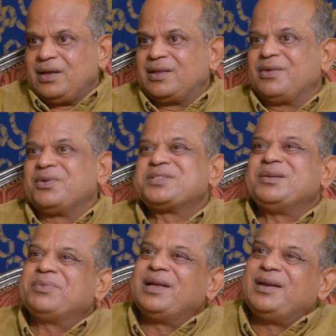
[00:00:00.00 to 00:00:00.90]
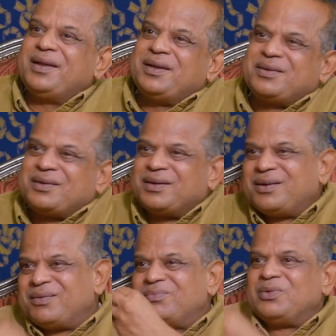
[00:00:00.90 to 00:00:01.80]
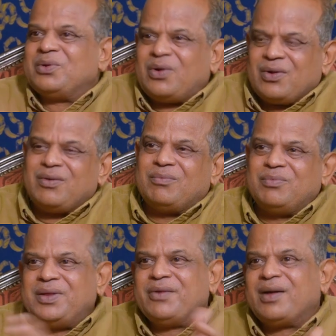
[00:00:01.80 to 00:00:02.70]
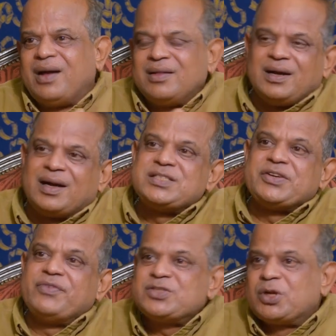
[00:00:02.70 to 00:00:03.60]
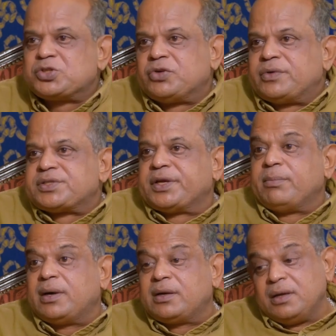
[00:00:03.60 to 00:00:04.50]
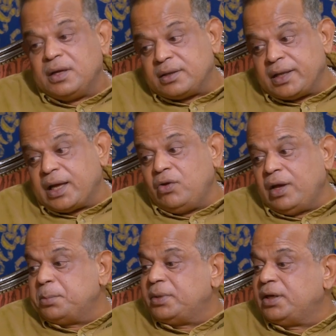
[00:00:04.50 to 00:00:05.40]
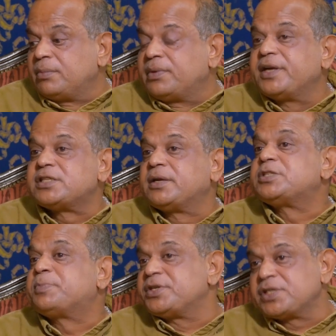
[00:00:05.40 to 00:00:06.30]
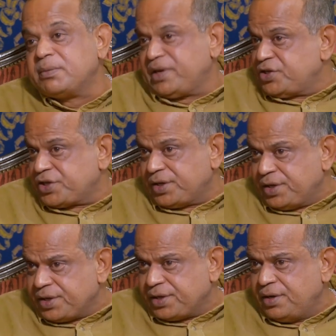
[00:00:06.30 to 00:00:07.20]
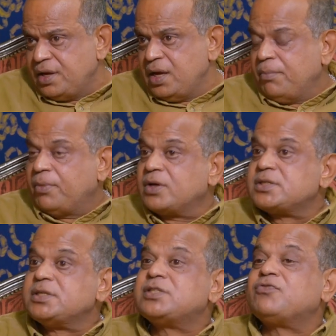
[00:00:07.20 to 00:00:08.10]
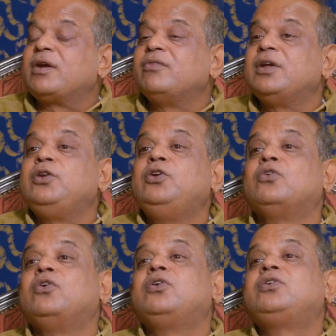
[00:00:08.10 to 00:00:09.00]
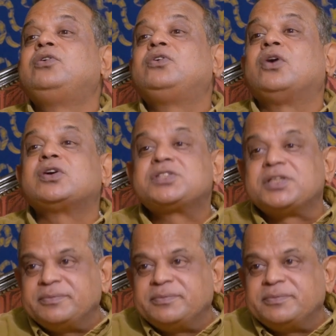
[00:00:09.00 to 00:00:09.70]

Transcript: There was something like lot of there were other adjuvants also was there, but nano aluminum takes a special mention here because it's one of the neurotoxin.